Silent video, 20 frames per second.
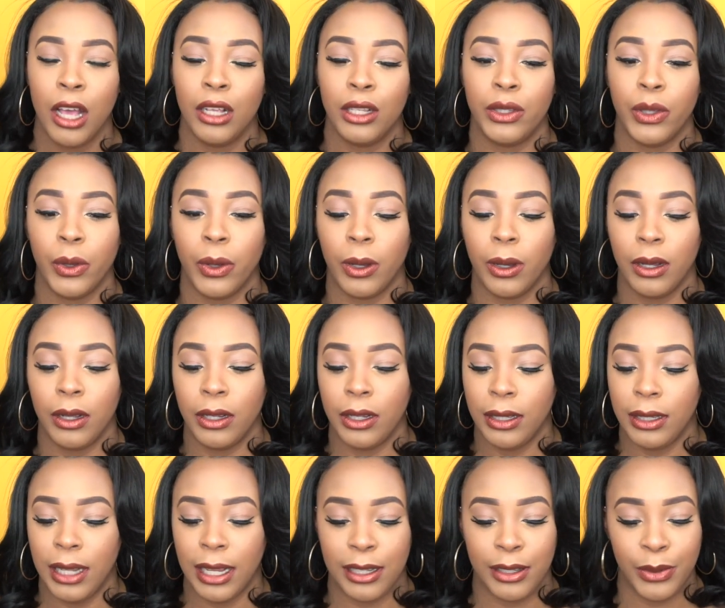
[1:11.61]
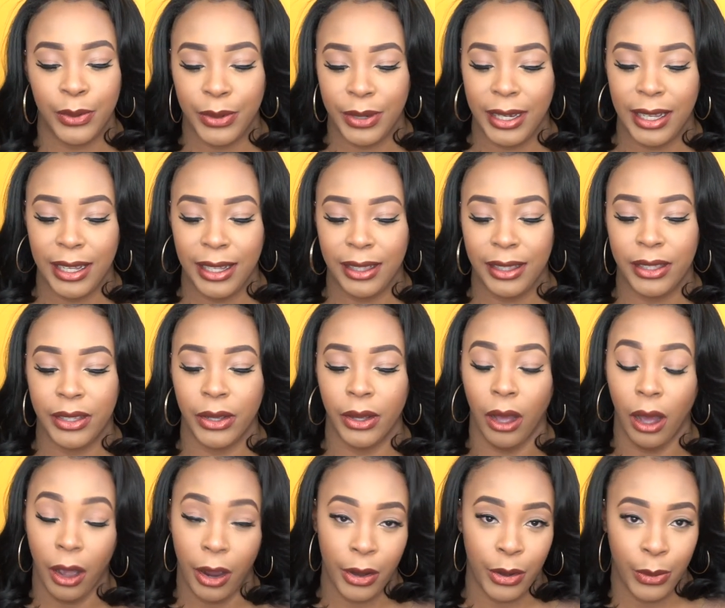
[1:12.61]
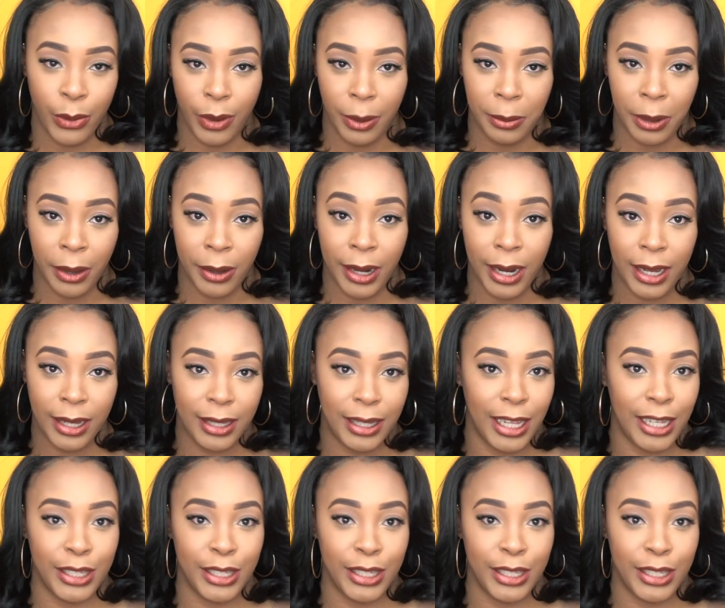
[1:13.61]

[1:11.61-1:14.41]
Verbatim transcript: So, there's no need to argue about it.